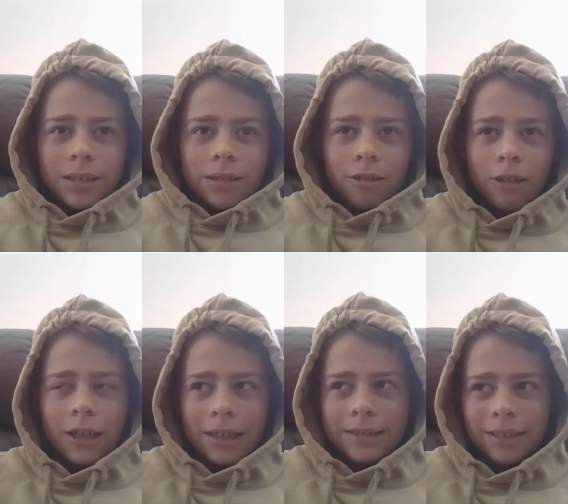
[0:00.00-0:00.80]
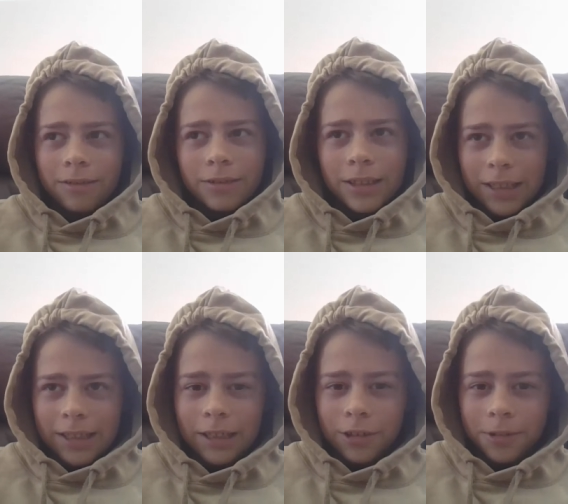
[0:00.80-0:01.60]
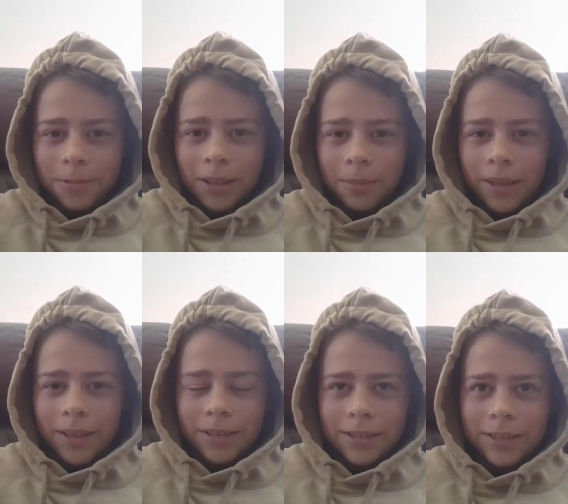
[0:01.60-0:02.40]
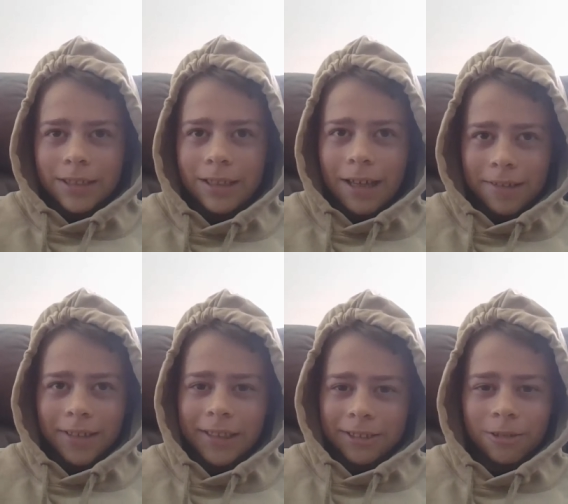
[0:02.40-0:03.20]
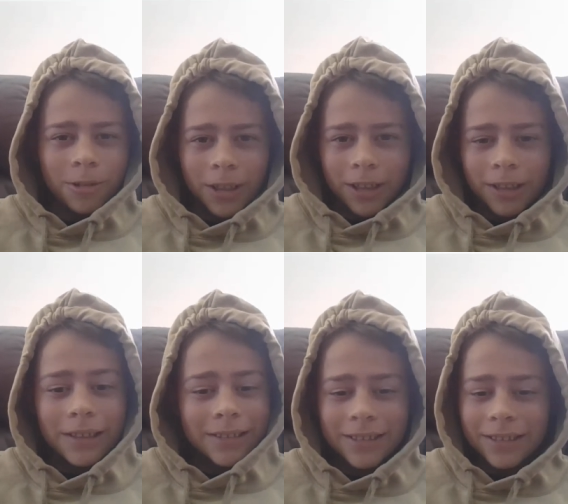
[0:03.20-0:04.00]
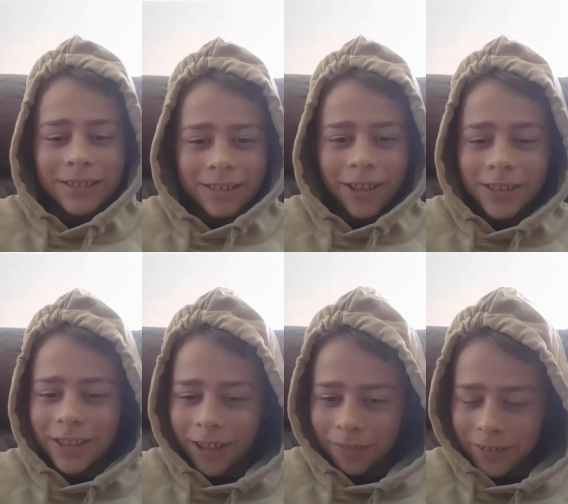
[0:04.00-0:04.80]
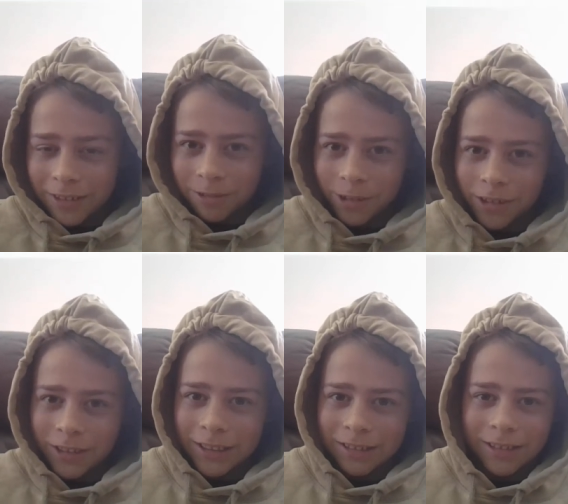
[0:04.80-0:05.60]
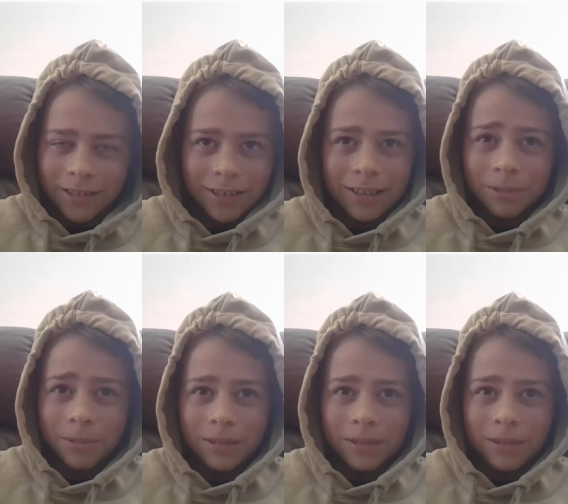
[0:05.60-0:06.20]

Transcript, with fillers: I didn't really care who won, but just in that last quarter, I just decided to go for the Swans because there,